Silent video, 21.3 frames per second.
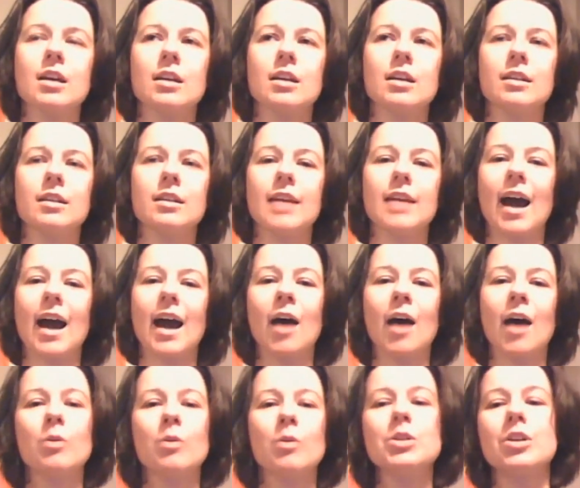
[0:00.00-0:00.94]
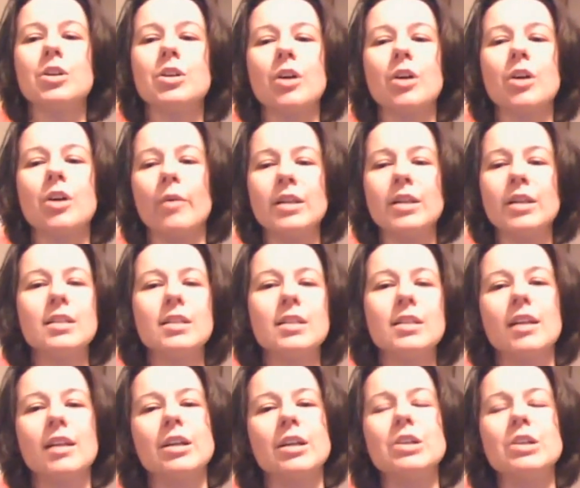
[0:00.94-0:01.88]
the hours that go into
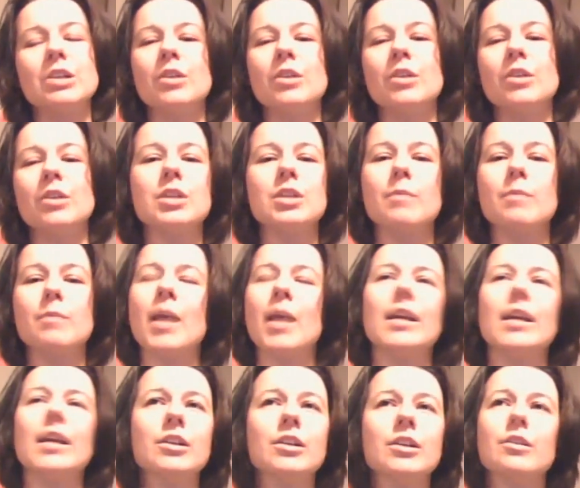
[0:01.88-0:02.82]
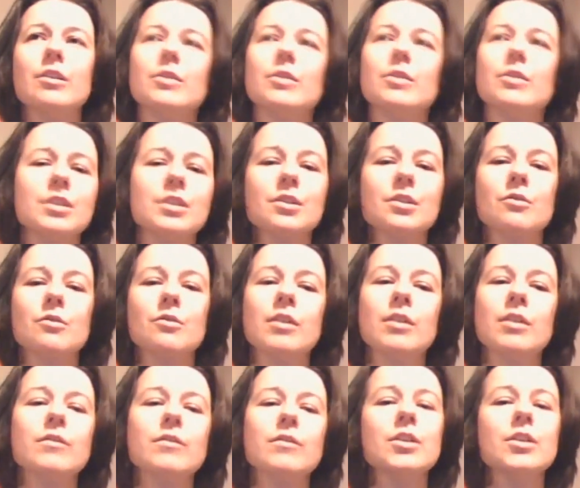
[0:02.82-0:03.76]
that, you don't see the pain, you don't see the grief,
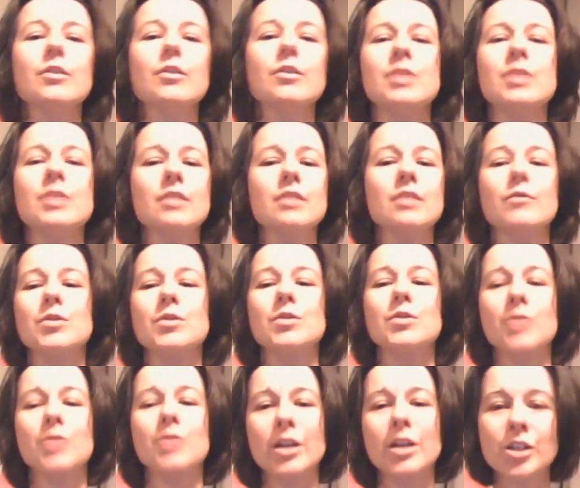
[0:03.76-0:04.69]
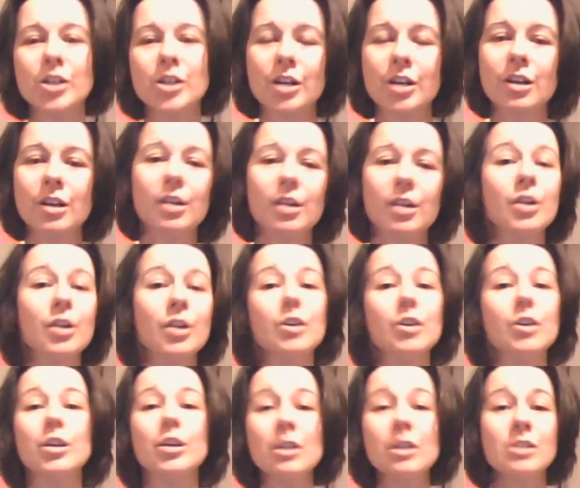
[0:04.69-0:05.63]
you don't see the frustration.
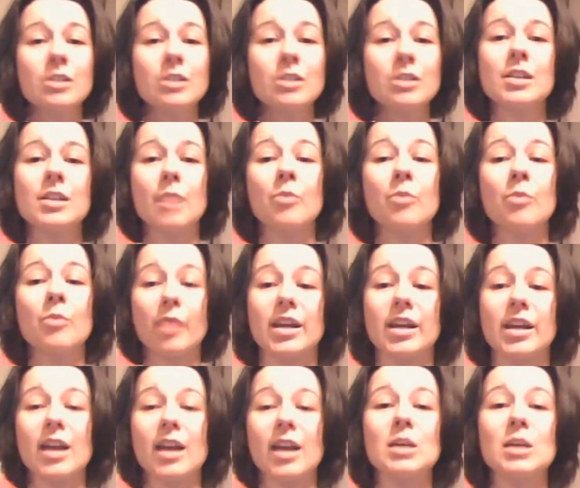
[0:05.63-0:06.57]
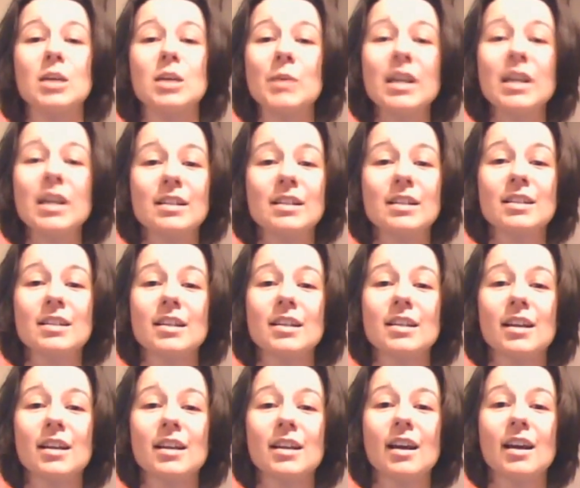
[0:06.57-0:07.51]
You just see a pretty end piece.
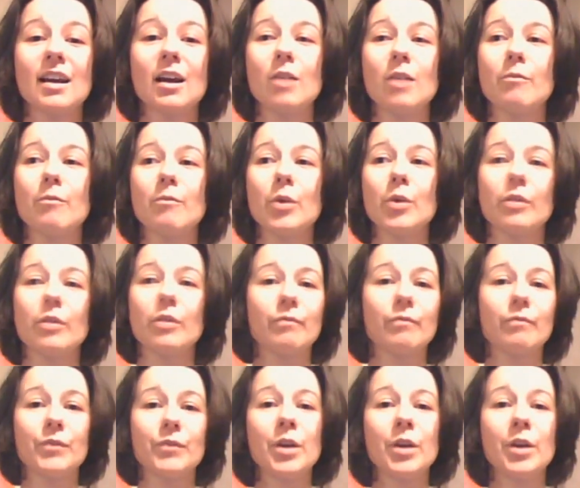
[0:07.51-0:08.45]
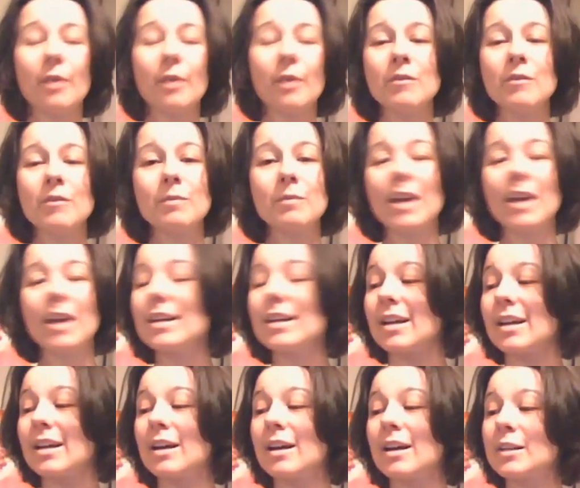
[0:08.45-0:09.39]
But
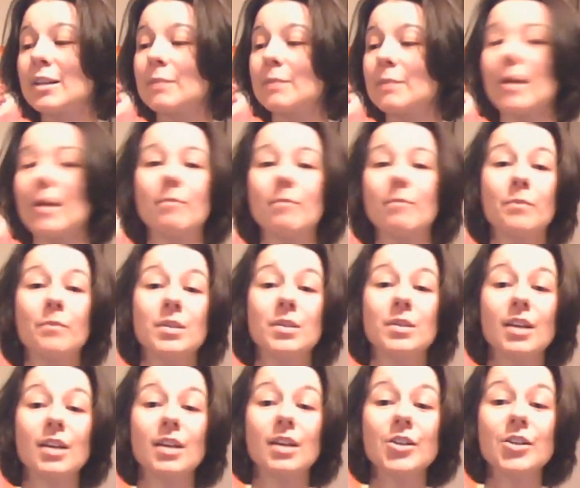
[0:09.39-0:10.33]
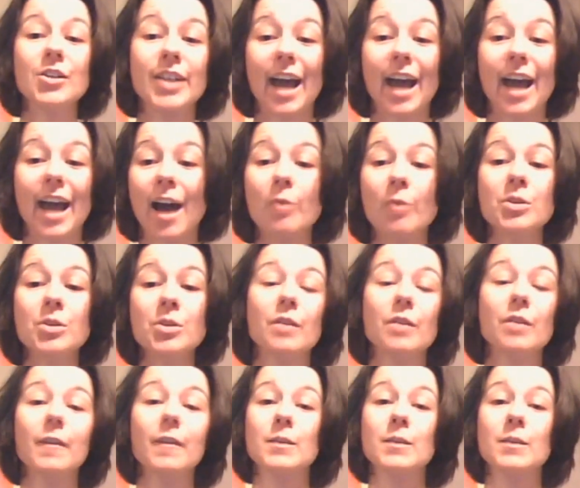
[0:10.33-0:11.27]
whoever's made it has spent
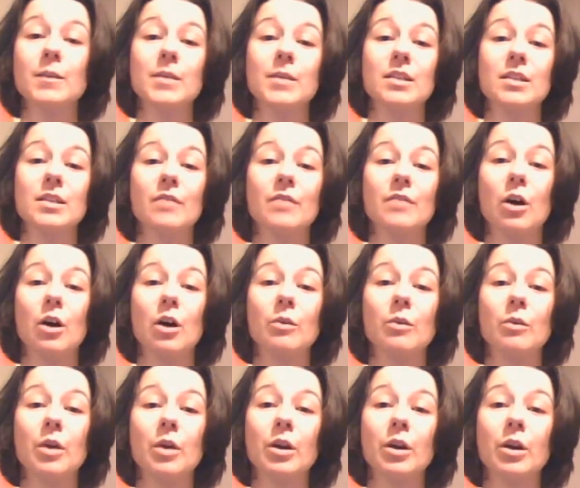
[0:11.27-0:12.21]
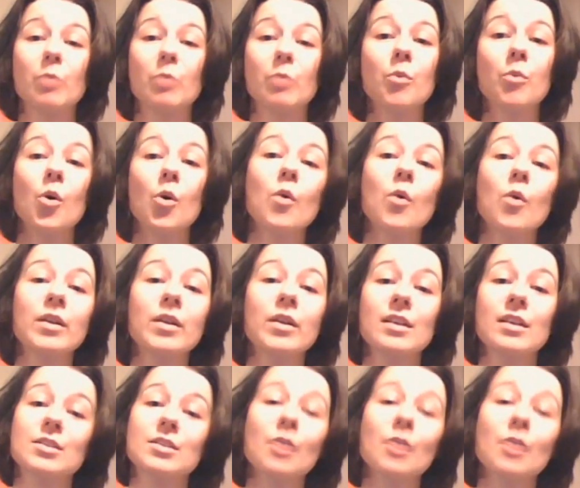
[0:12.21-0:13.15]
potentially hours on this piece of artwork,
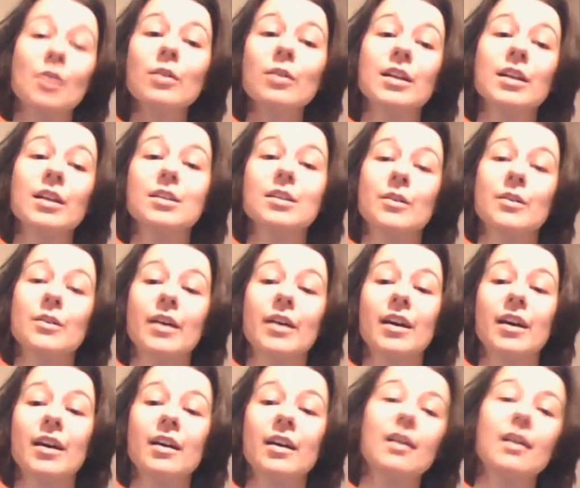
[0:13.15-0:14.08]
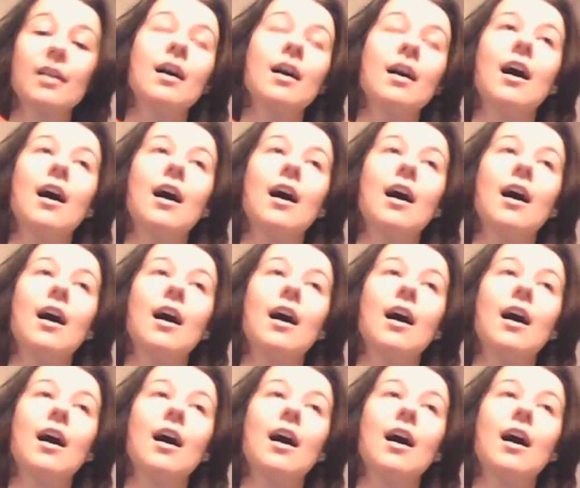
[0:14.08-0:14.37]
pouring their soul into it.